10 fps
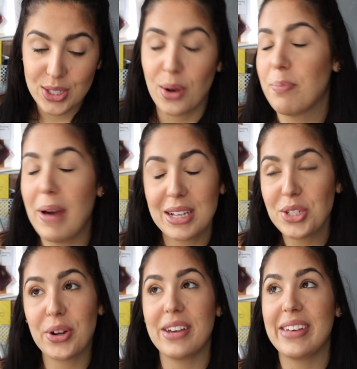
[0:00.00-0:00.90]
So back
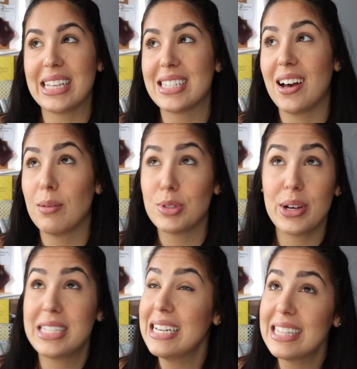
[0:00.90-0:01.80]
to cravings. So
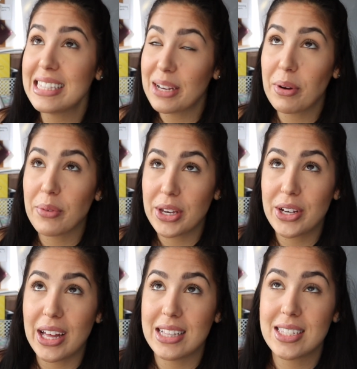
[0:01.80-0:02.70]
I didn't think they were
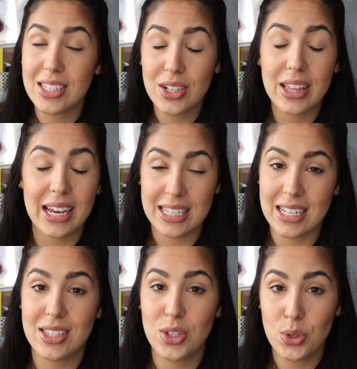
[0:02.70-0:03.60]
real, and still, like I
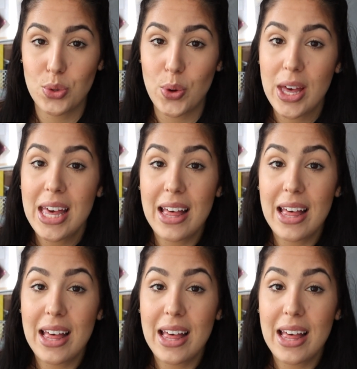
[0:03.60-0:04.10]
said, to